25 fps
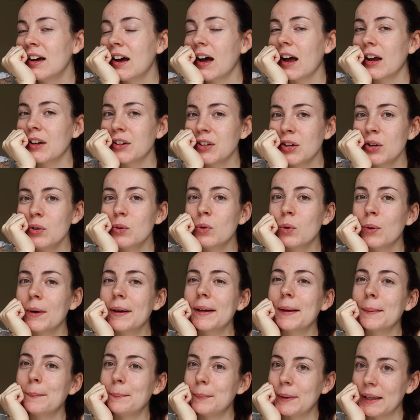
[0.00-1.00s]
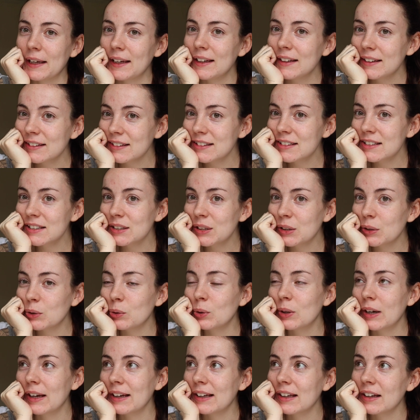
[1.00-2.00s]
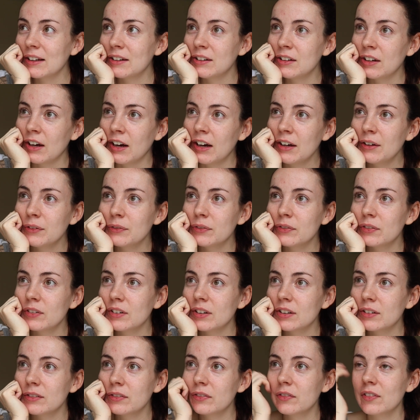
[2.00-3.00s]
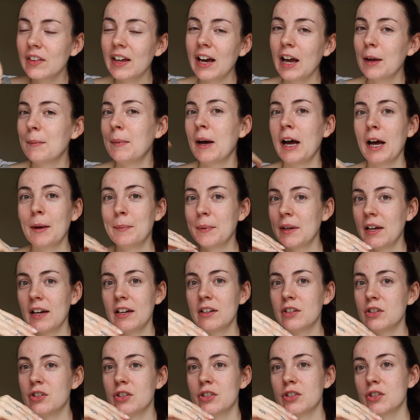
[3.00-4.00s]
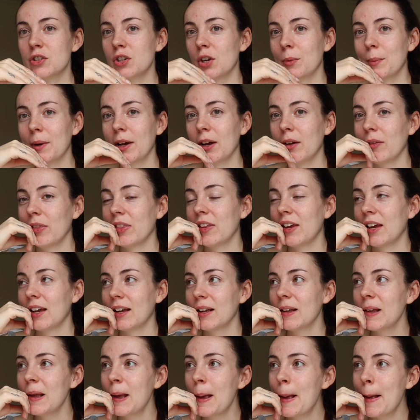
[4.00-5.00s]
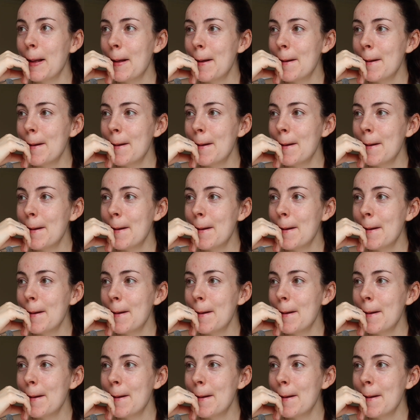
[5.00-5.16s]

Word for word: I know quite a bit, or like enough that I'm happy to just do my own thing.